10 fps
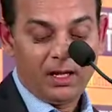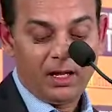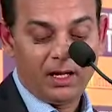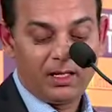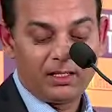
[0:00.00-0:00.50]

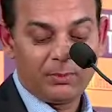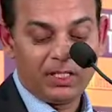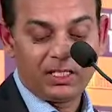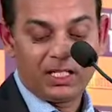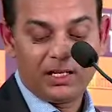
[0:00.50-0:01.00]
And
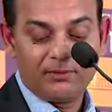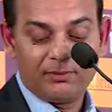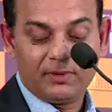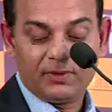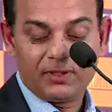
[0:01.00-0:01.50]
multi cap,
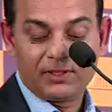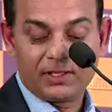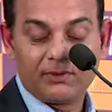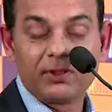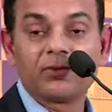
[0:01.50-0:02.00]
which is
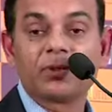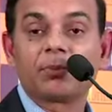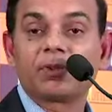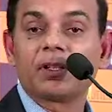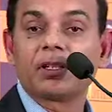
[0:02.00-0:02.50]

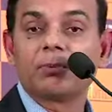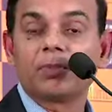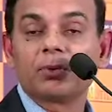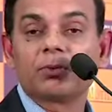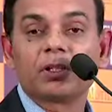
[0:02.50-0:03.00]
71%
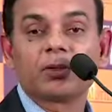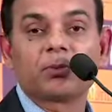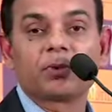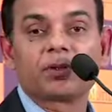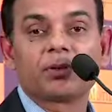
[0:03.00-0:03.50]
compared to
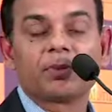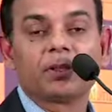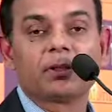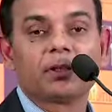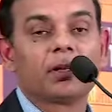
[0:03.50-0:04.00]
32% of
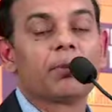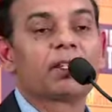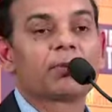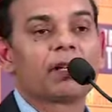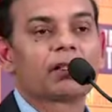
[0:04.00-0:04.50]
the
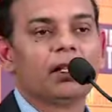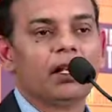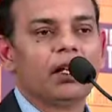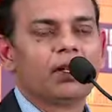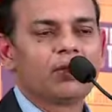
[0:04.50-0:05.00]
benchmark.
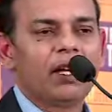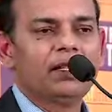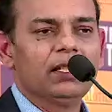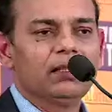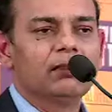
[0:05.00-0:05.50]
So I
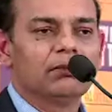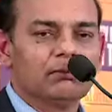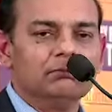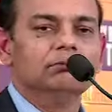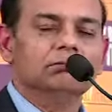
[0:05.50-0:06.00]
think
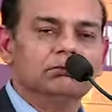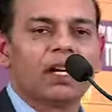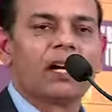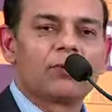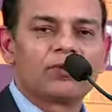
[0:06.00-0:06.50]

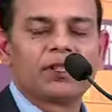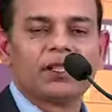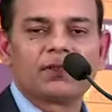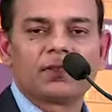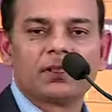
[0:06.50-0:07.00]
I would say
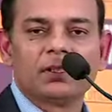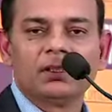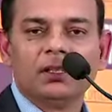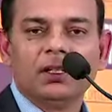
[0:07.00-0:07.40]
it's a